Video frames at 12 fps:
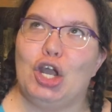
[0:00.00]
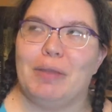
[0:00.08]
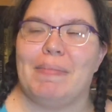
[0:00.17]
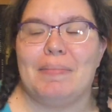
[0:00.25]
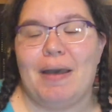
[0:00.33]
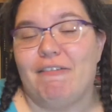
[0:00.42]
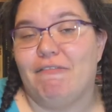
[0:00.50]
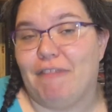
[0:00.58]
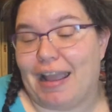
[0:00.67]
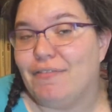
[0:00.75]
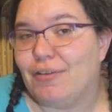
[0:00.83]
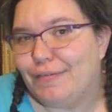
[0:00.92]
going to be my
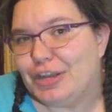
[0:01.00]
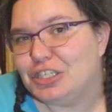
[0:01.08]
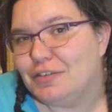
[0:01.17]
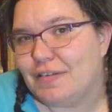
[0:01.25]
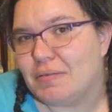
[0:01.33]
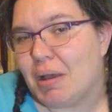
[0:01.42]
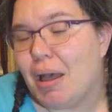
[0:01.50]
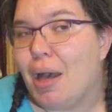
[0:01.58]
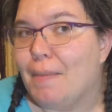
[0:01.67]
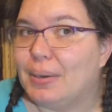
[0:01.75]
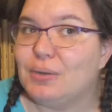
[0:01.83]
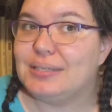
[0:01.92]
favourite version of Emma,
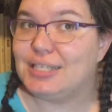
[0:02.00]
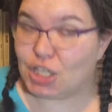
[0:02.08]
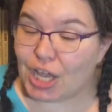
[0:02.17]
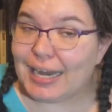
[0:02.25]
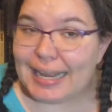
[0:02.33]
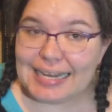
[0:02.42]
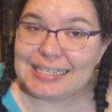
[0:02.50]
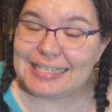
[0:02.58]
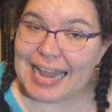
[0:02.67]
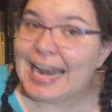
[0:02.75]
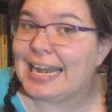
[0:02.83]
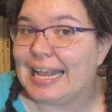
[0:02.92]
but it was certainly
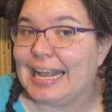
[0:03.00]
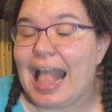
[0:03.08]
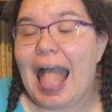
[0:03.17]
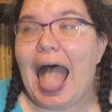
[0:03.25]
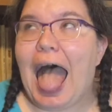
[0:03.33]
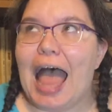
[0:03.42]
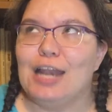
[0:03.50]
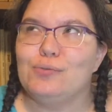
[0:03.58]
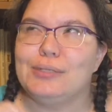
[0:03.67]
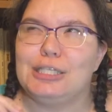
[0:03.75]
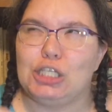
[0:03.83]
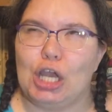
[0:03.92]
entertaining. And it
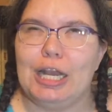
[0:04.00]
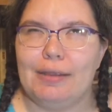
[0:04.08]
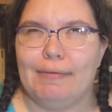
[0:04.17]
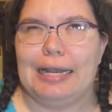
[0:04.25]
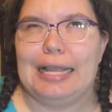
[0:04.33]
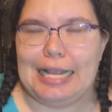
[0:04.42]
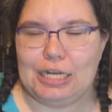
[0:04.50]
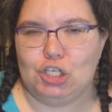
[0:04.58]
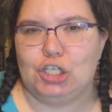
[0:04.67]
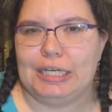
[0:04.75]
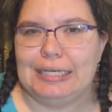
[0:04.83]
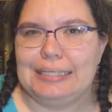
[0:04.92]
was certainly really
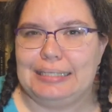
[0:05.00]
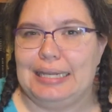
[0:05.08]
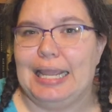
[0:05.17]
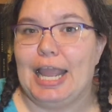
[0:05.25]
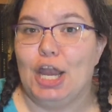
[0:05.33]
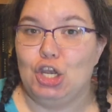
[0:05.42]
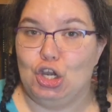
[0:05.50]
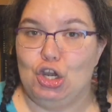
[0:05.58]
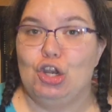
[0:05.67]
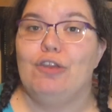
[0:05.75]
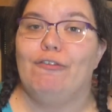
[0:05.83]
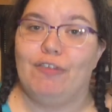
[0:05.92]
interesting to see a
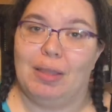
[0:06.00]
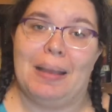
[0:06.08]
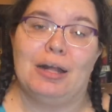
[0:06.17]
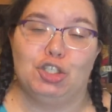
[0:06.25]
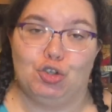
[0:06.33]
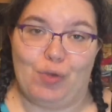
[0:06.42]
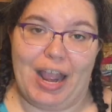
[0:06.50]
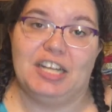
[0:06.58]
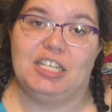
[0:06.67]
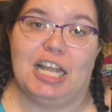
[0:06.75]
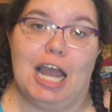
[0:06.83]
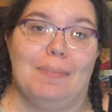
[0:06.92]
new female
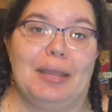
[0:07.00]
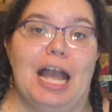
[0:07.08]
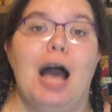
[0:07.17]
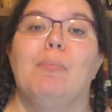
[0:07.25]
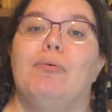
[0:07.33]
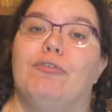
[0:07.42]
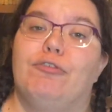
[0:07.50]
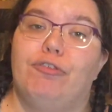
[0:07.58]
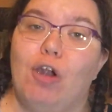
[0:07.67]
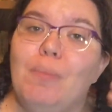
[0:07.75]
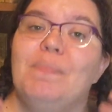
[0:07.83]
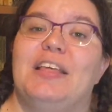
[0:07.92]
director coming up
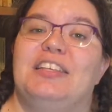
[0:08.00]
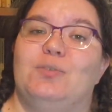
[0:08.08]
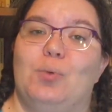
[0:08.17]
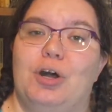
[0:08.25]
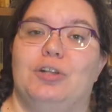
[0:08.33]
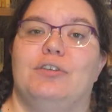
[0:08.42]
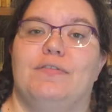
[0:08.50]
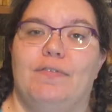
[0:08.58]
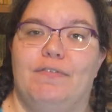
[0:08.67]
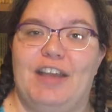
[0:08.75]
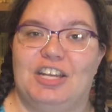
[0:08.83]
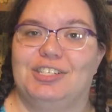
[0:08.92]
from this world of
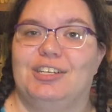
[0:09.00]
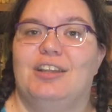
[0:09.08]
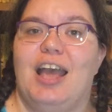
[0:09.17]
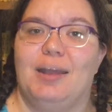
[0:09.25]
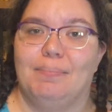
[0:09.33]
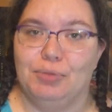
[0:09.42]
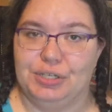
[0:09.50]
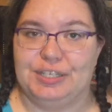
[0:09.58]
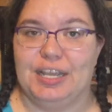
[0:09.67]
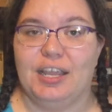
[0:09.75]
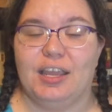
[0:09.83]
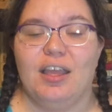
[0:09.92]
fashion and
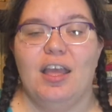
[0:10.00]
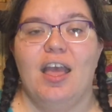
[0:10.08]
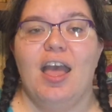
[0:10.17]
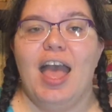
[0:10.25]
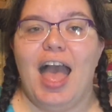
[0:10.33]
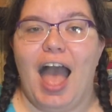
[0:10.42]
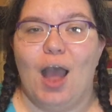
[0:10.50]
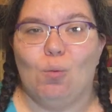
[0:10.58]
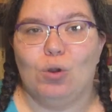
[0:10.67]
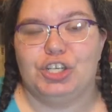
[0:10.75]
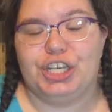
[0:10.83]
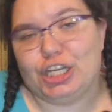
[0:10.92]
music and
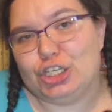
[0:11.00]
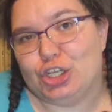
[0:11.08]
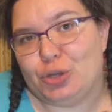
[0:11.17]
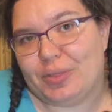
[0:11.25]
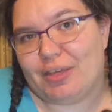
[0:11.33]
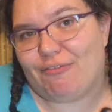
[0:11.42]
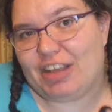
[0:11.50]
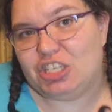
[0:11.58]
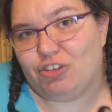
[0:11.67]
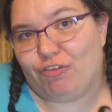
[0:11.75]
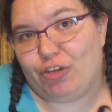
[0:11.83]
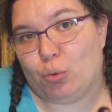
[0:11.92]
what she can do with a
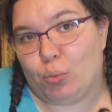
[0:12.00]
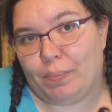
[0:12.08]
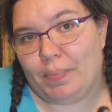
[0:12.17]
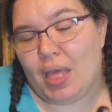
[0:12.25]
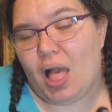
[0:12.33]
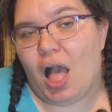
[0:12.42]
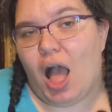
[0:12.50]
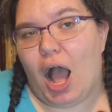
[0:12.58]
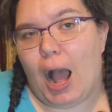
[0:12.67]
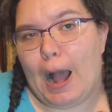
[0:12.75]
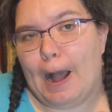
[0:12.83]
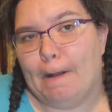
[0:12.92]
feature film.
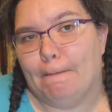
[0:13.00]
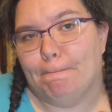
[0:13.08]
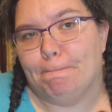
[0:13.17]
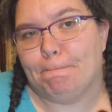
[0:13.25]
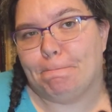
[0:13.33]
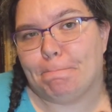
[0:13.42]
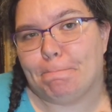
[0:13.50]
And